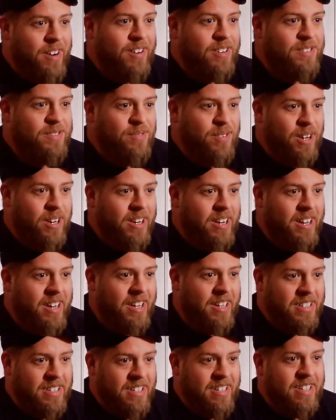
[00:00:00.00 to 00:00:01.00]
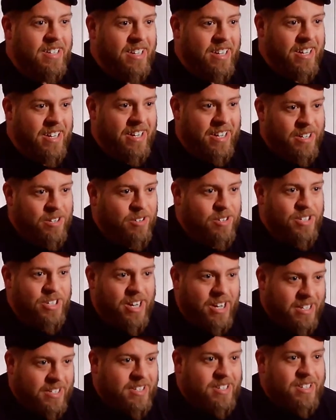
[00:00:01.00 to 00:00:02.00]
It's fun. I like to
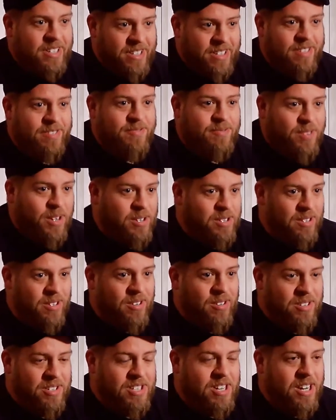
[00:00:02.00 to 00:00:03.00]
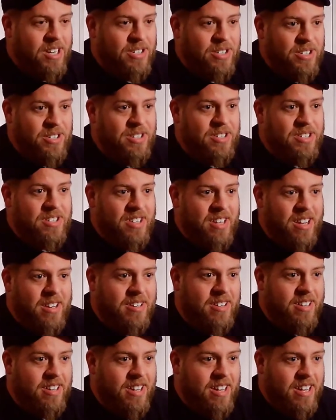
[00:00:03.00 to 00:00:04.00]
interject fun little sections that
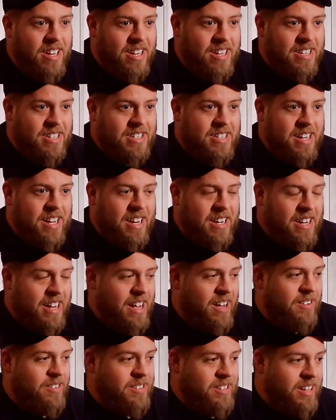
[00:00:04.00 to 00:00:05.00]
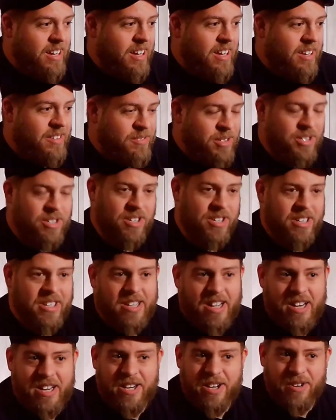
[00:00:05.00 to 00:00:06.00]
stand out, which you can
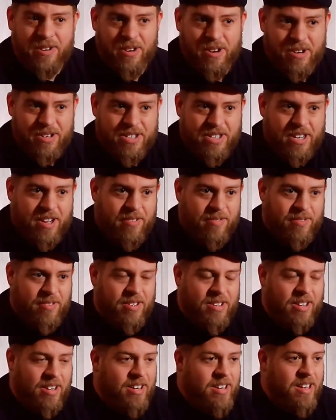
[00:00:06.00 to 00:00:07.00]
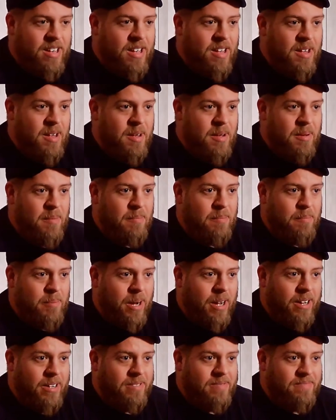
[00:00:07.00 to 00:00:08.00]
kind of hear in our stuff.
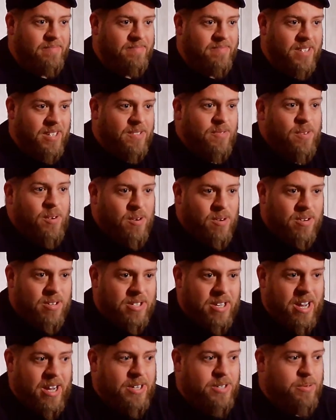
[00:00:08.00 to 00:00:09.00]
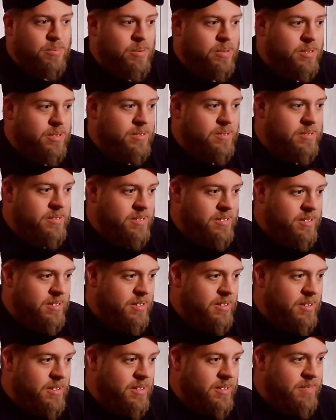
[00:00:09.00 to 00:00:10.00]
But as far as actual
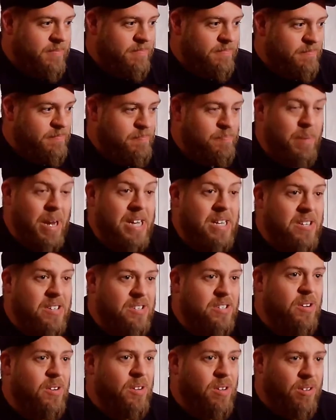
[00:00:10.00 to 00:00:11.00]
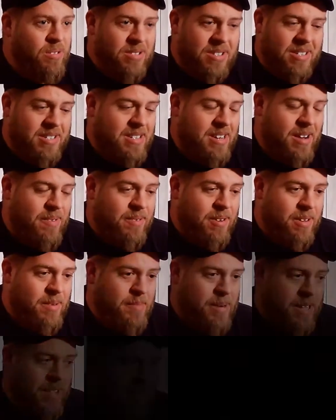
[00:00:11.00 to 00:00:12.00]
bass solos, it's not really
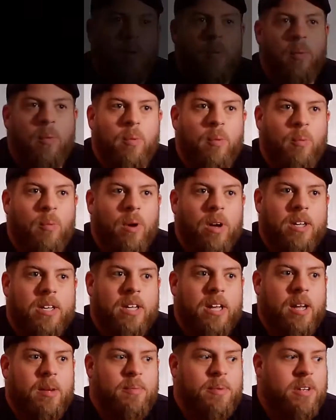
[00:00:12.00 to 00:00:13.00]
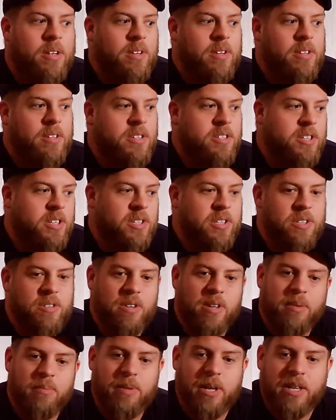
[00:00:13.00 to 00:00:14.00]
my thing. What got me into
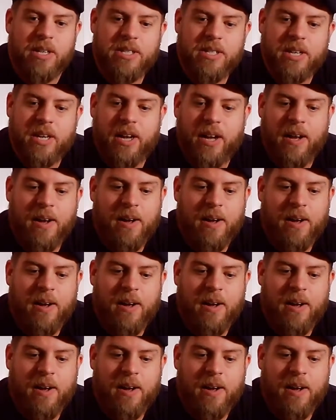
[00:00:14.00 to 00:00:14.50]
six-string bass?